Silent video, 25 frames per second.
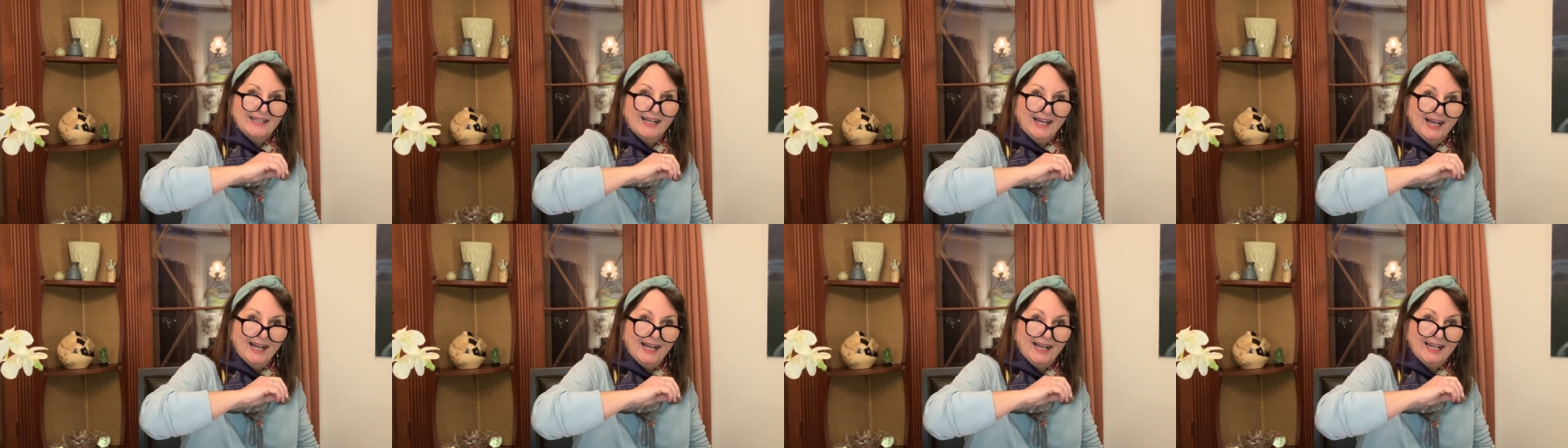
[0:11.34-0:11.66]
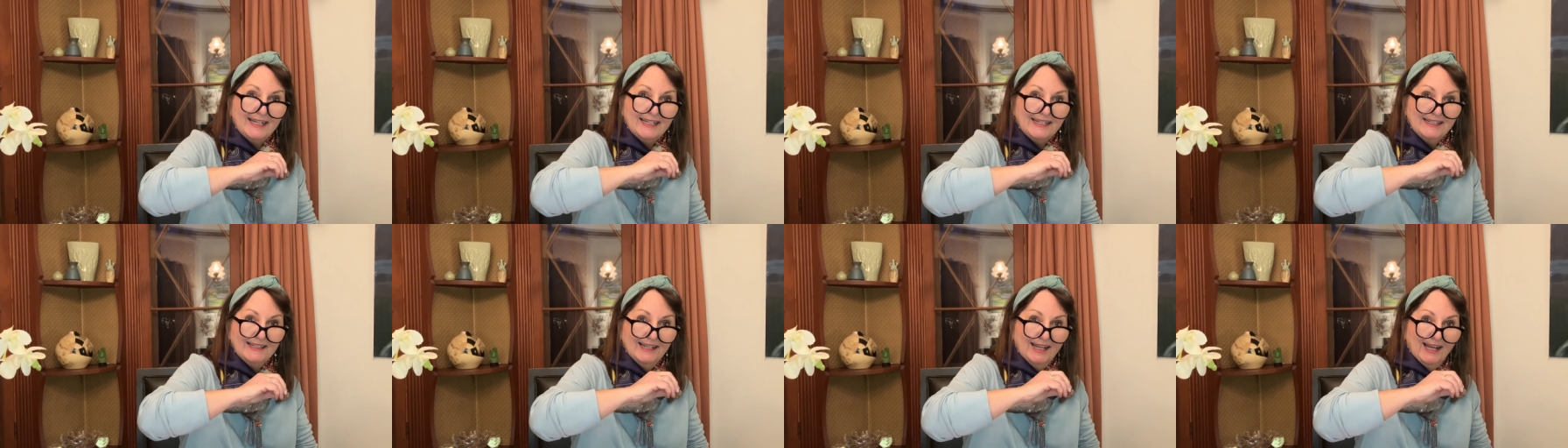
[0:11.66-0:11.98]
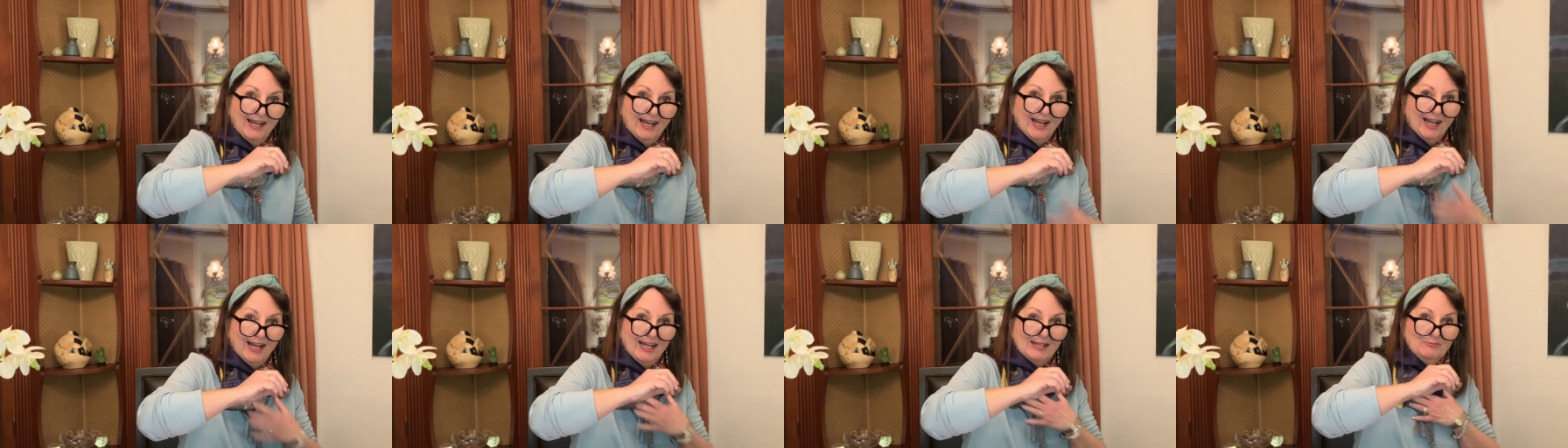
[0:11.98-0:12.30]
Hi,
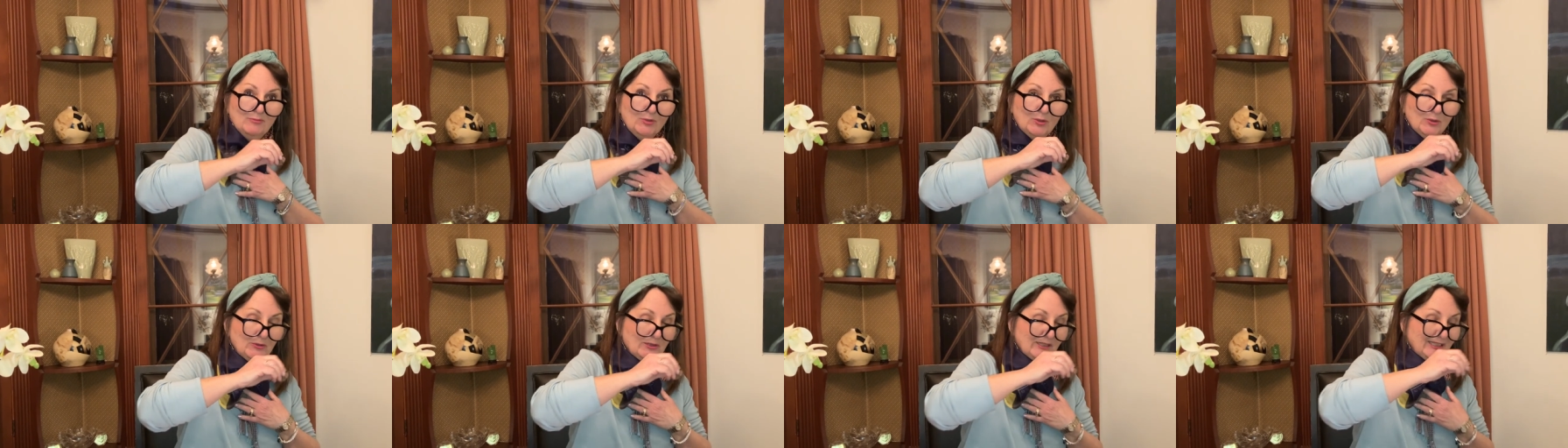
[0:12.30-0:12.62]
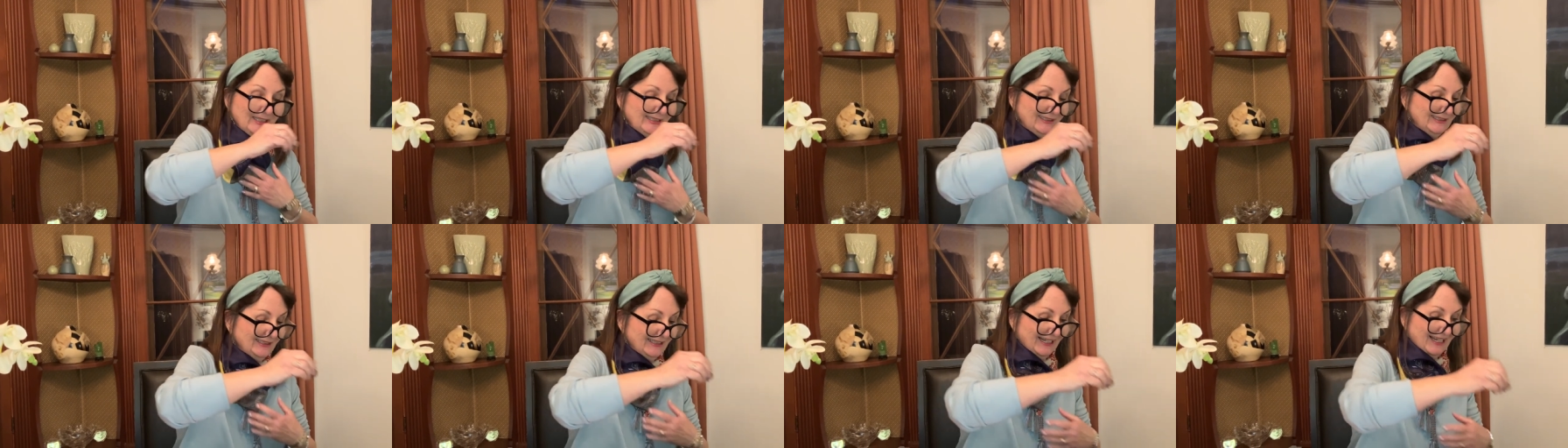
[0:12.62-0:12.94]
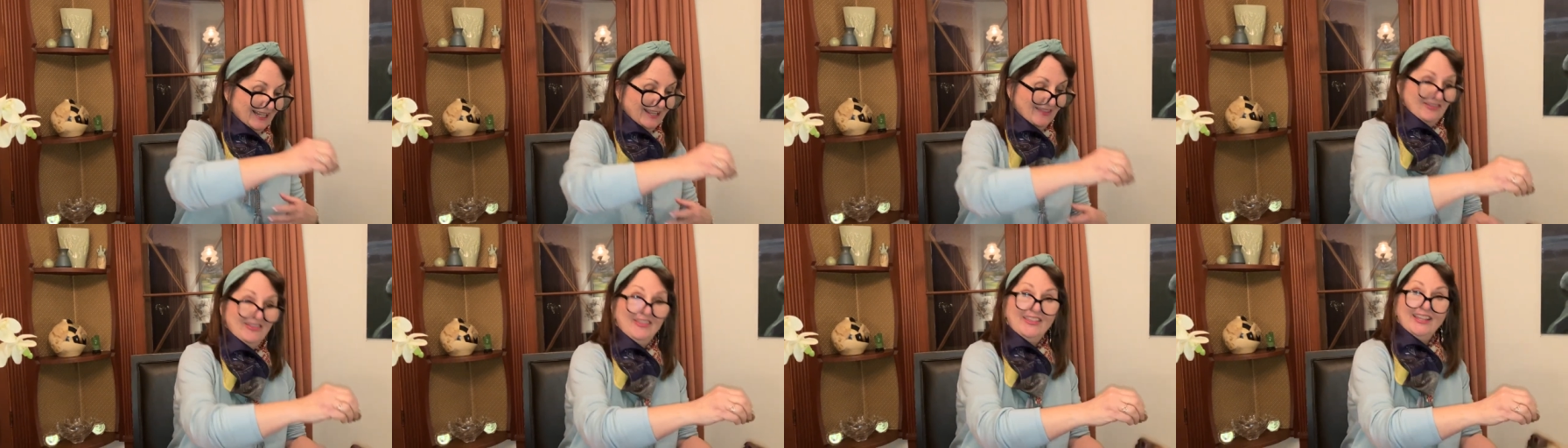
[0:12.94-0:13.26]
I'm Maureen,
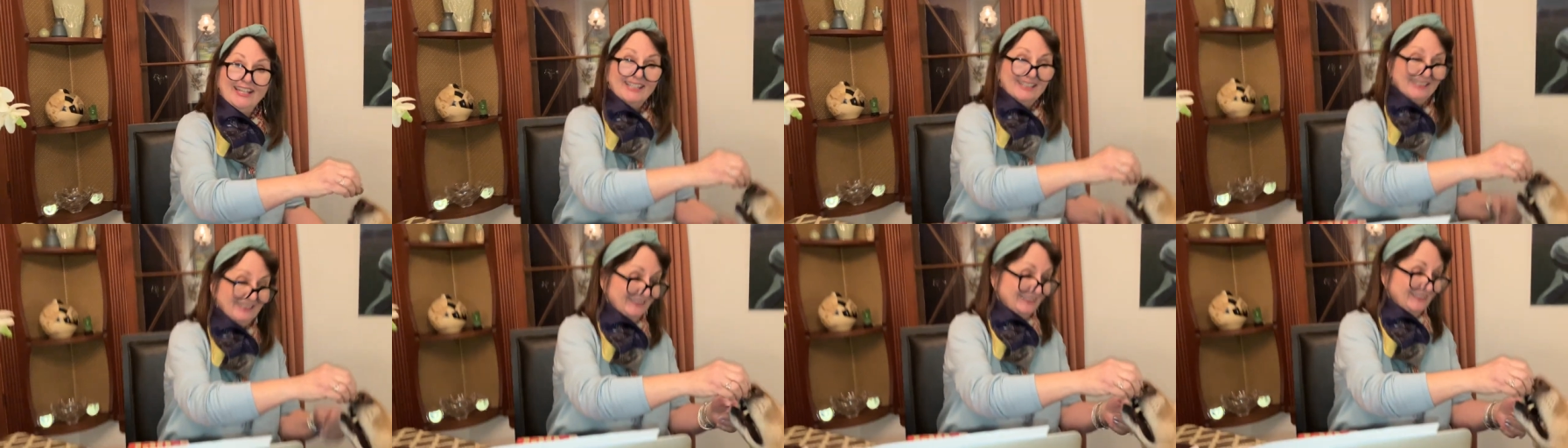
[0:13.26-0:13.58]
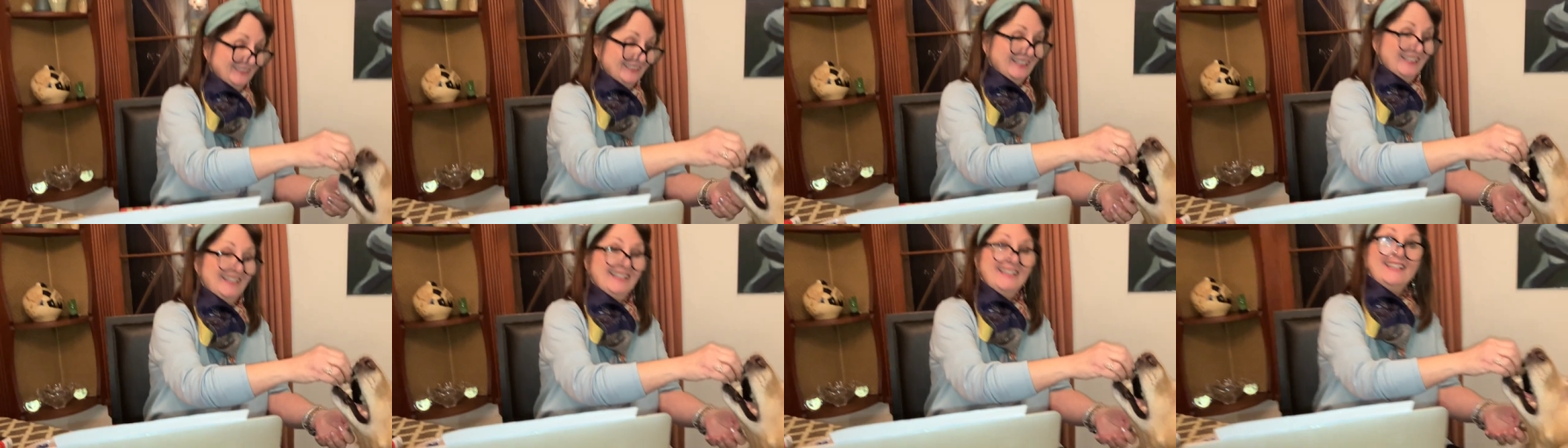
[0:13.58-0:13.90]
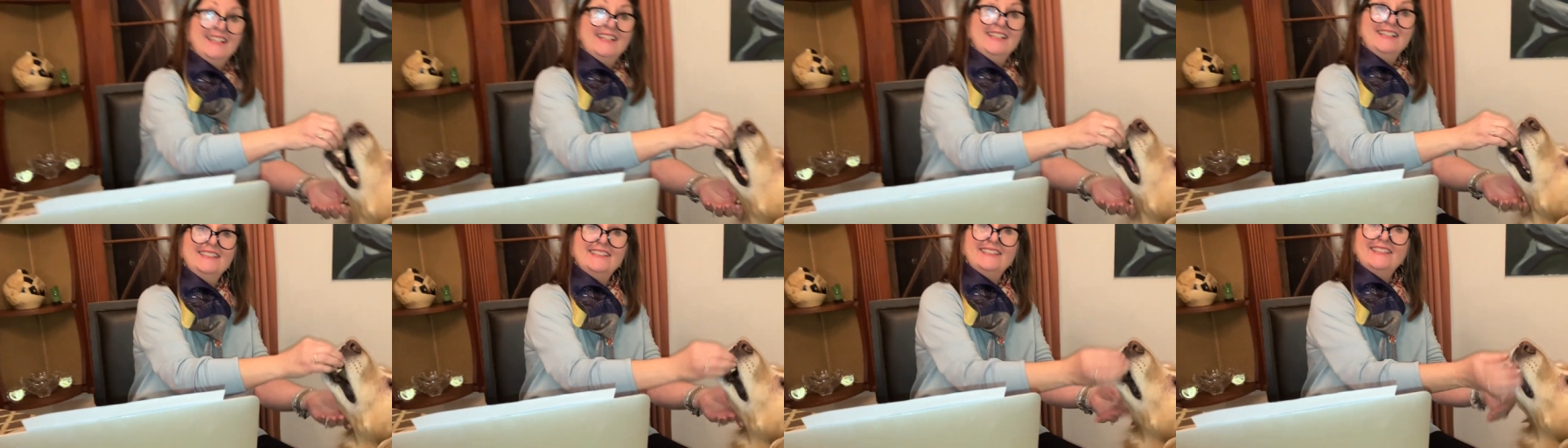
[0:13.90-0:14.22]
and this
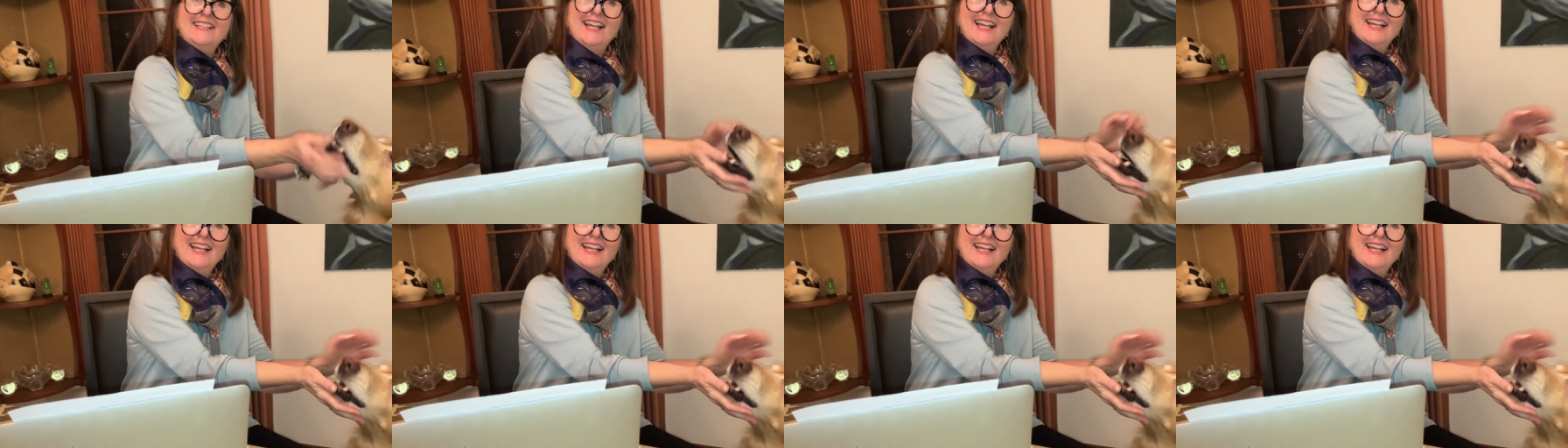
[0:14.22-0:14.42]
is